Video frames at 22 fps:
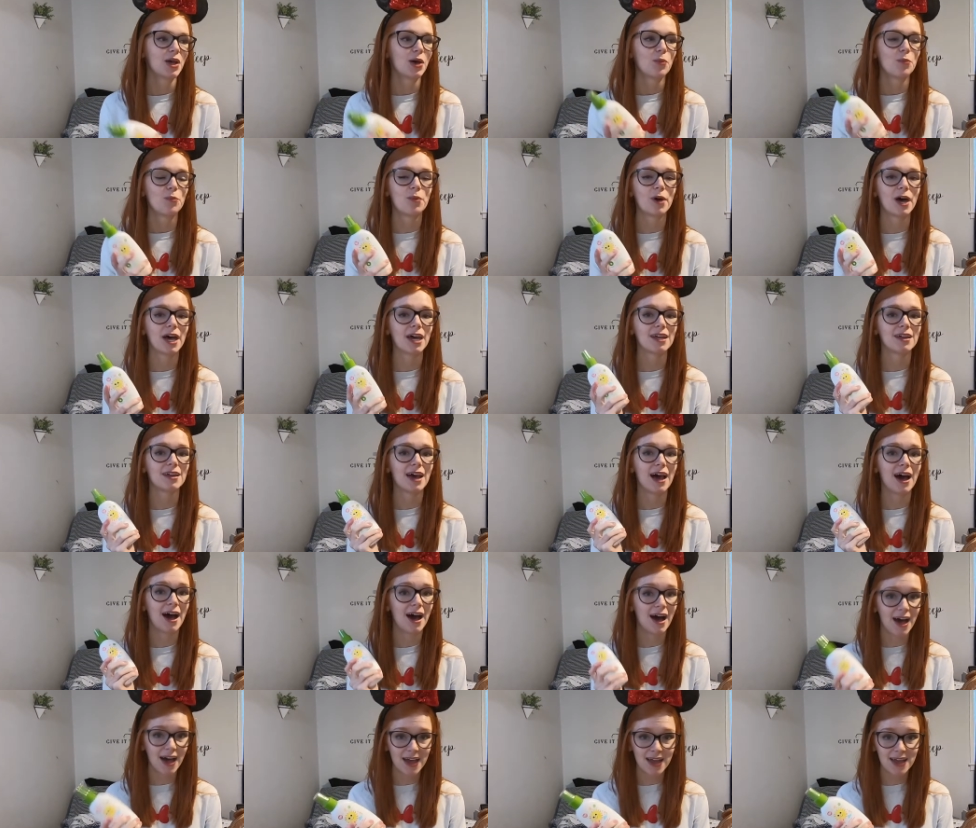But
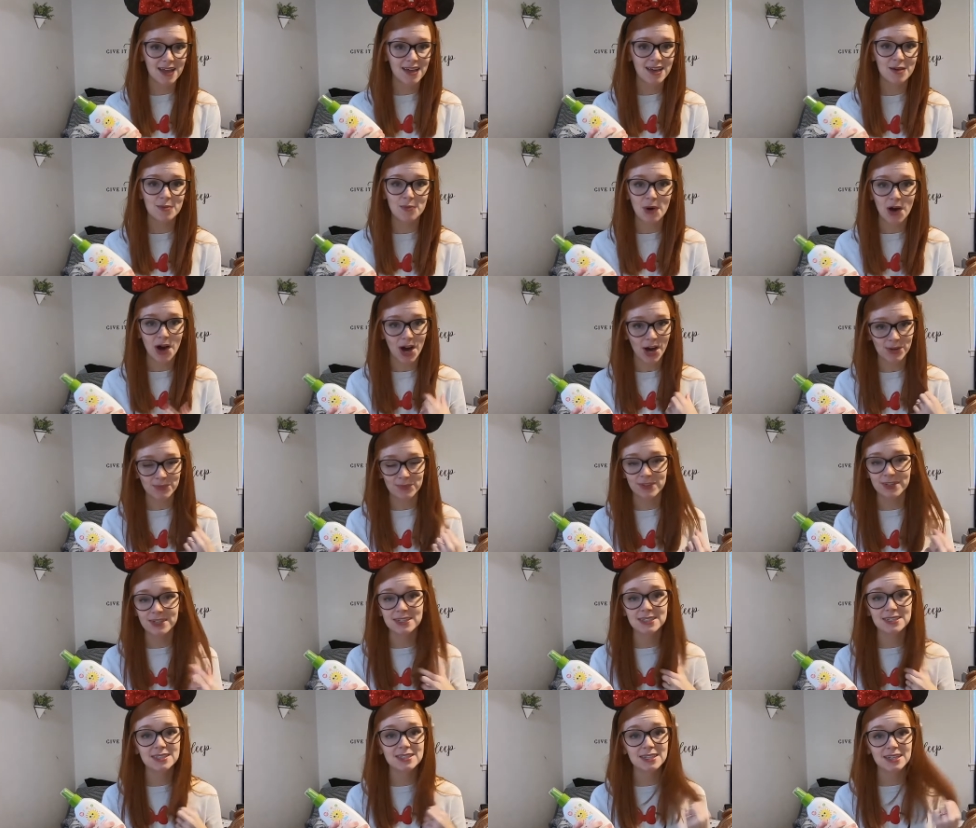I am
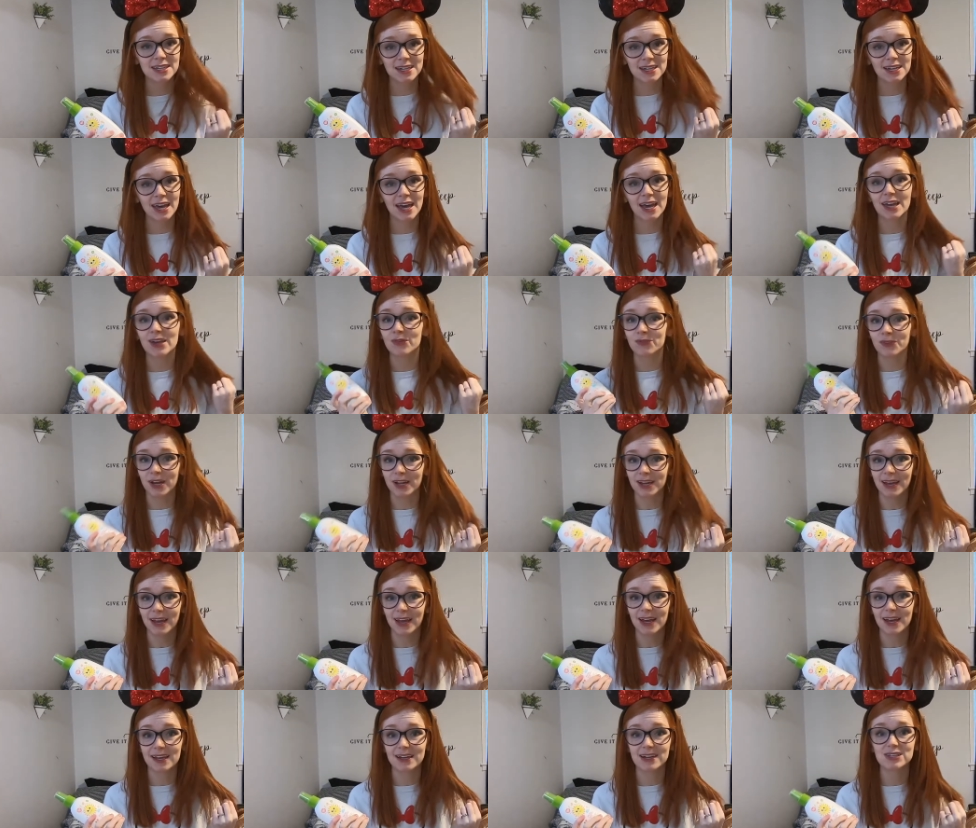obviously a
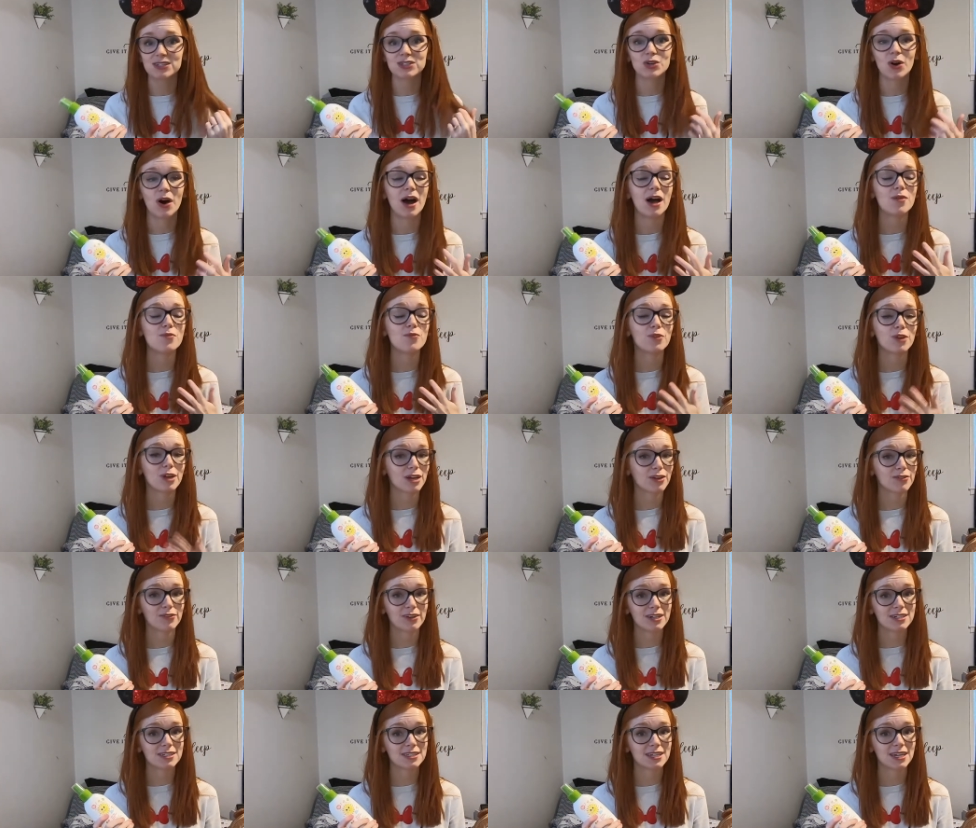redhead, so I'm very
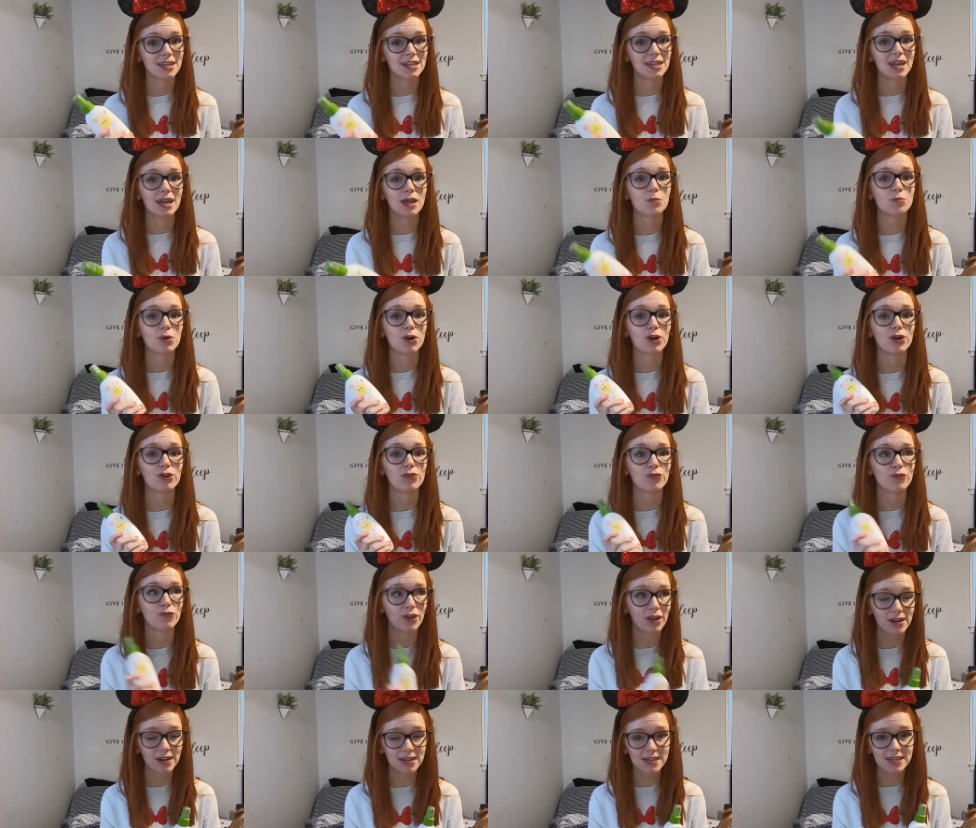fair skinned and burn
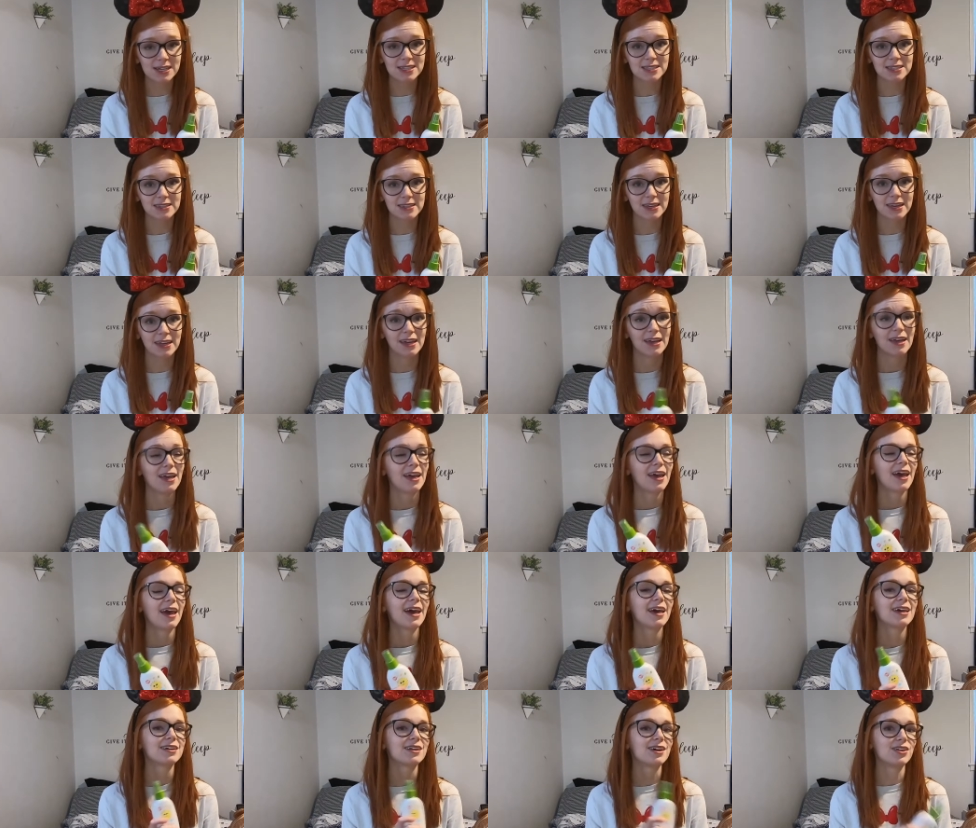very easily.
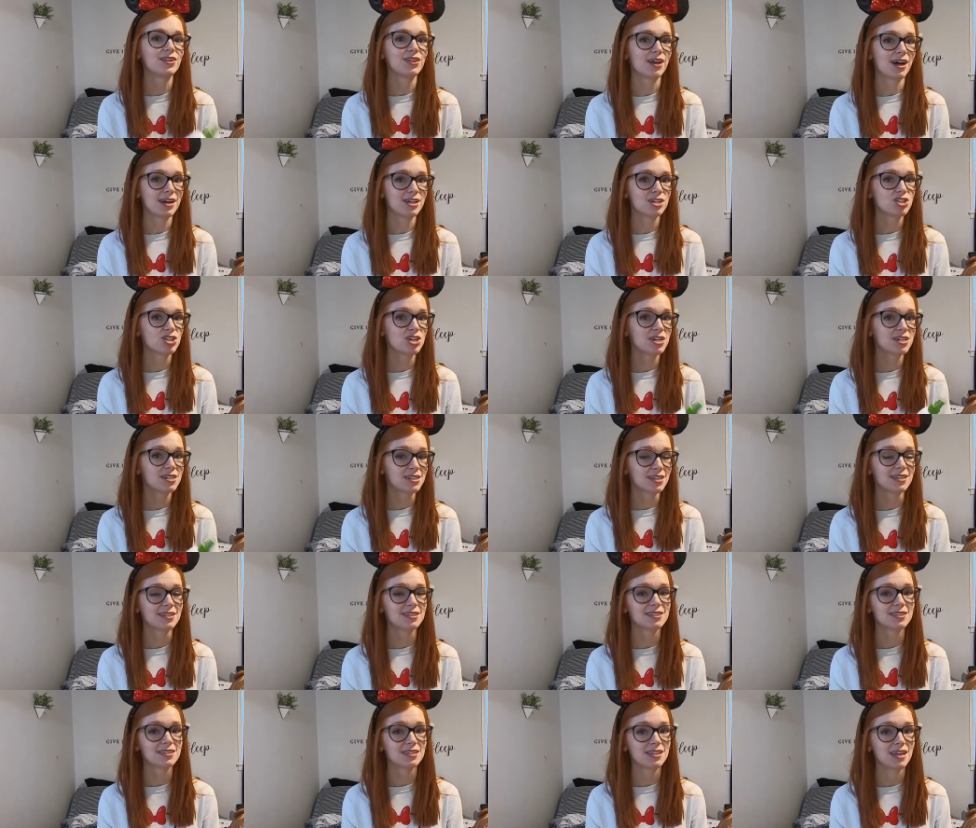And Elijah
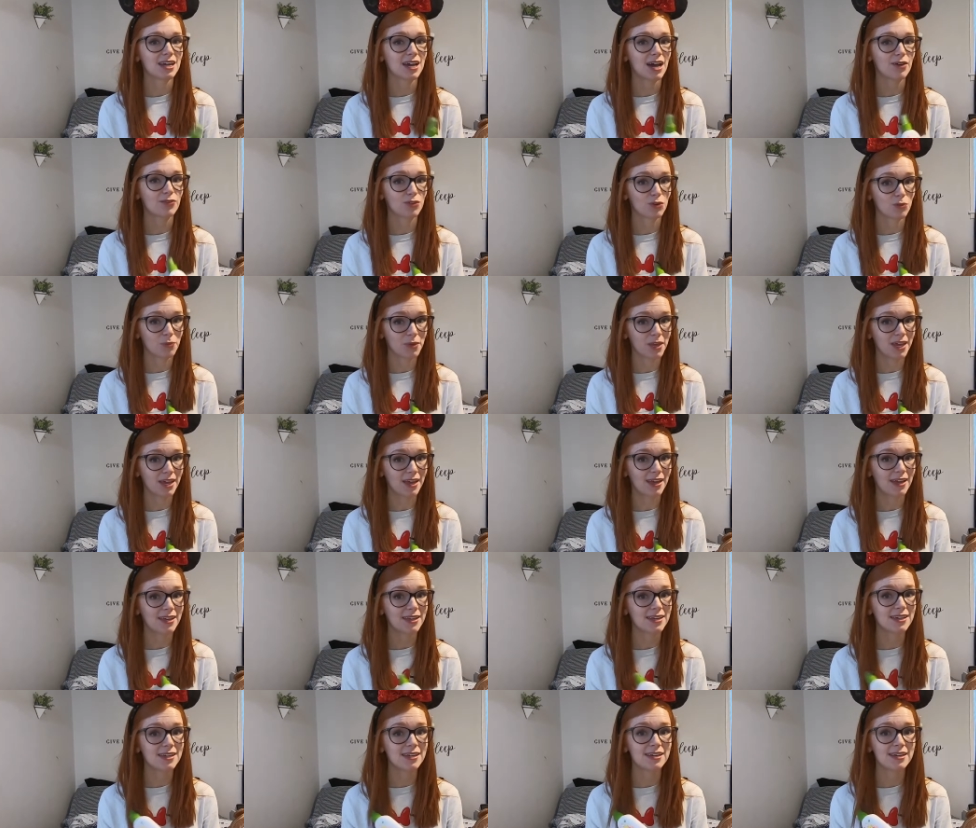tends to take after me.
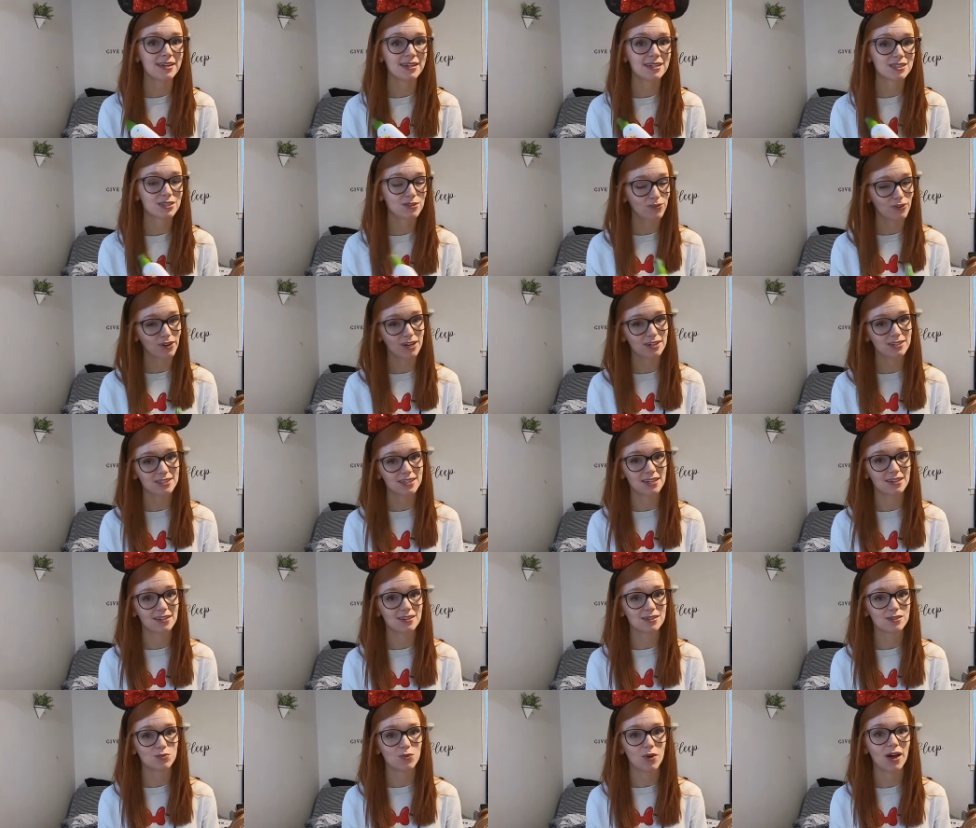He is fair skinned
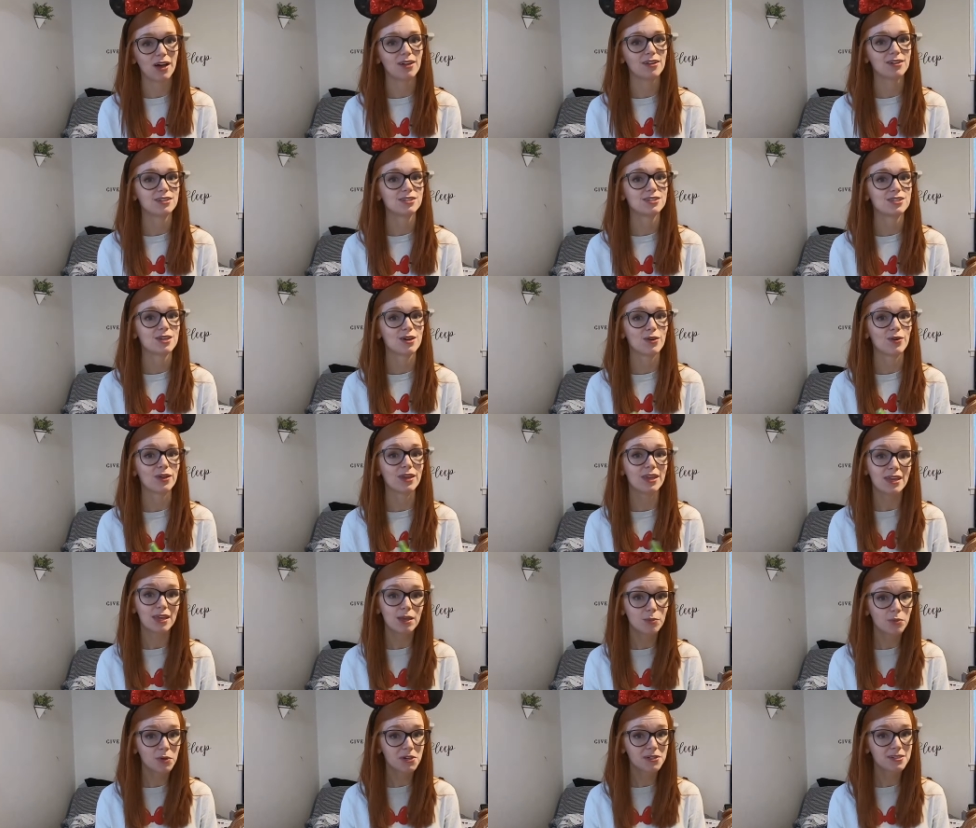as well, so
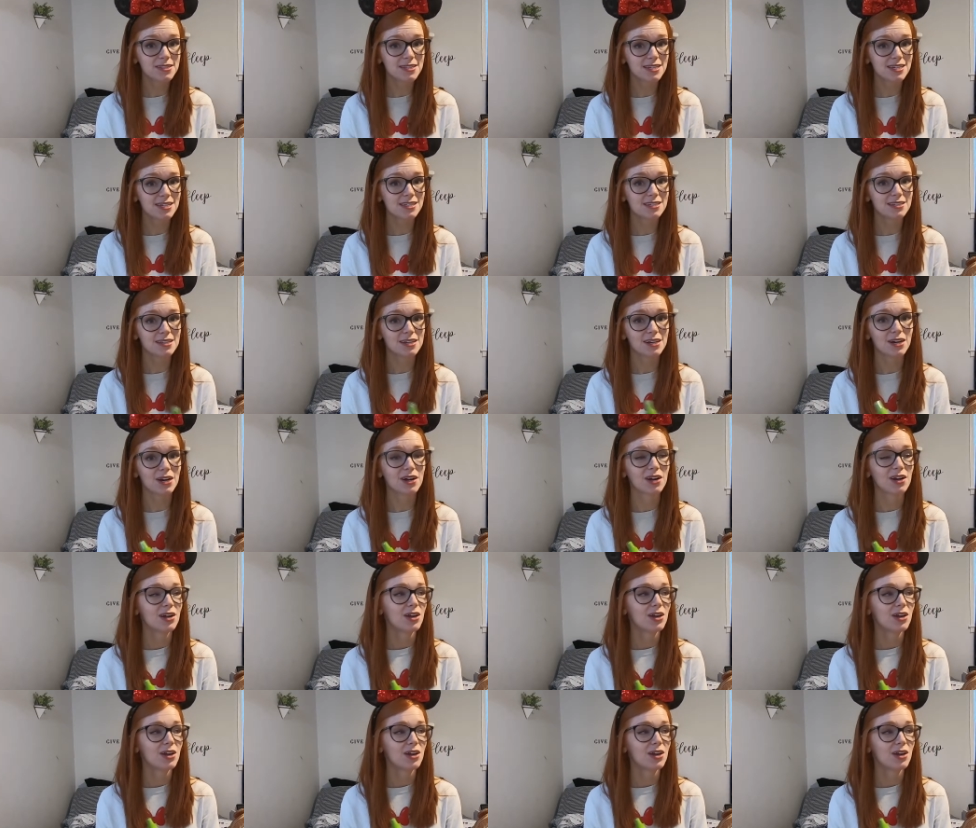he burns easier.